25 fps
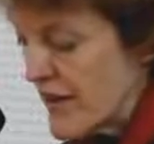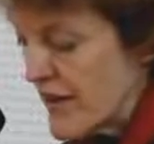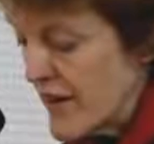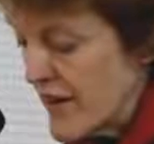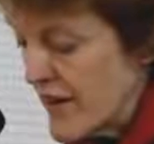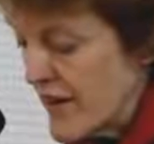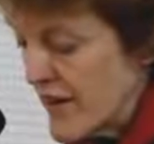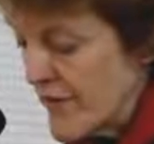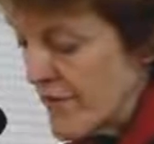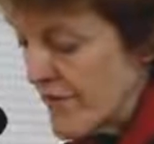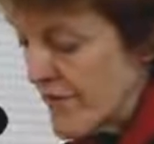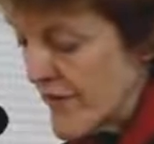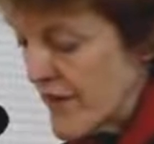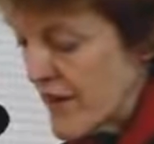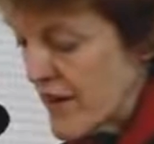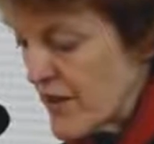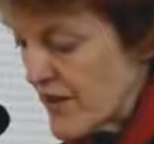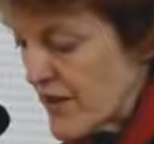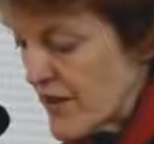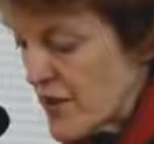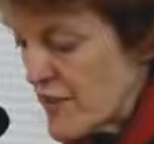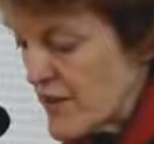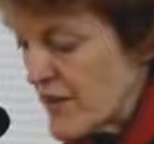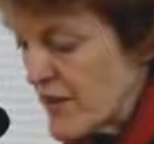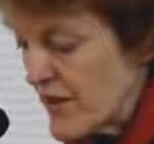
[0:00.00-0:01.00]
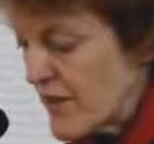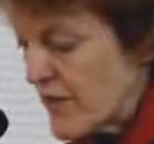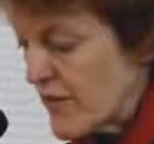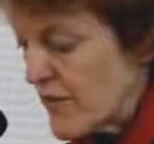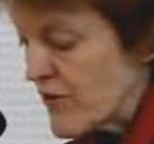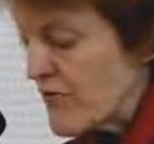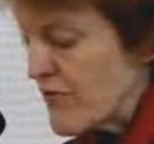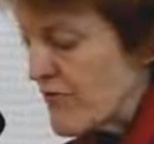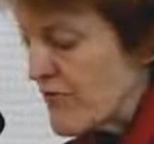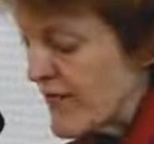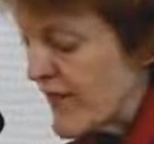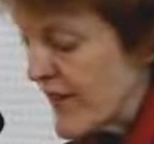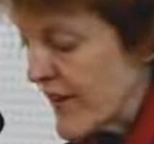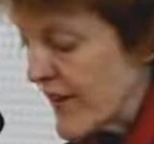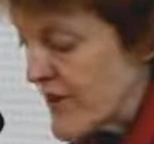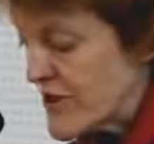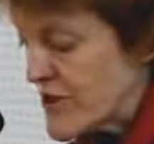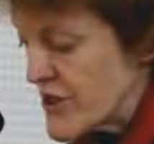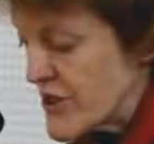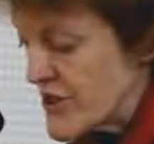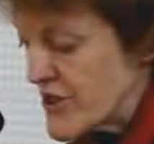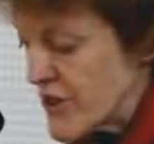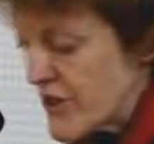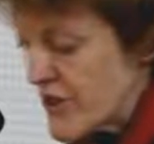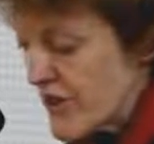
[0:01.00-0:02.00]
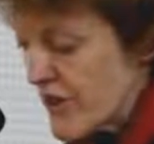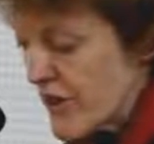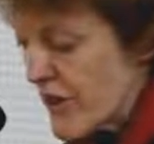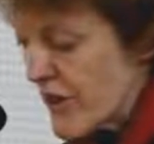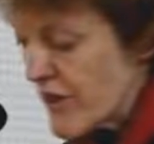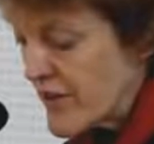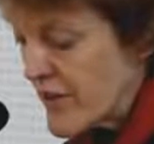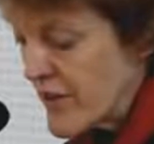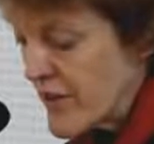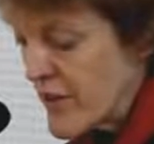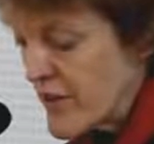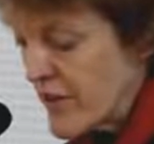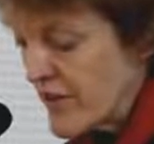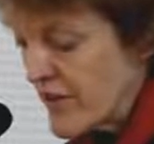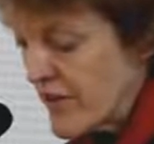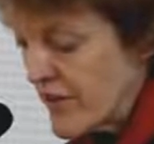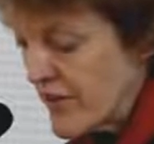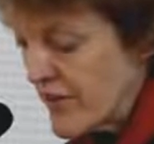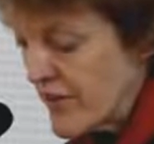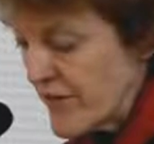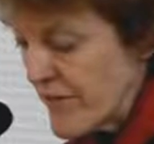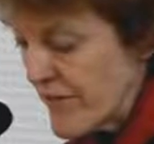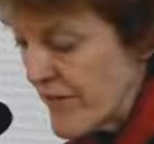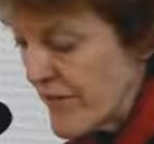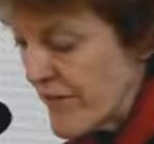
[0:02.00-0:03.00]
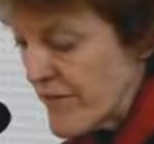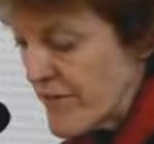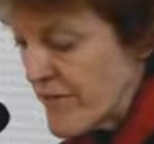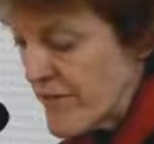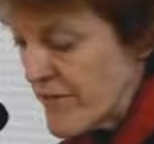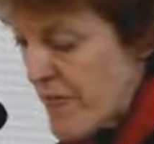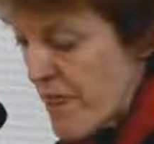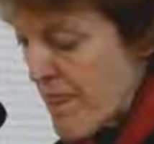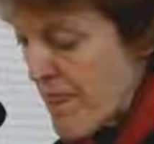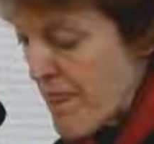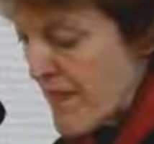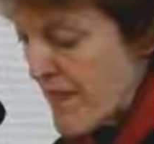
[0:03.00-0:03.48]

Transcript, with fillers: um, urban or villages are, are decreasing.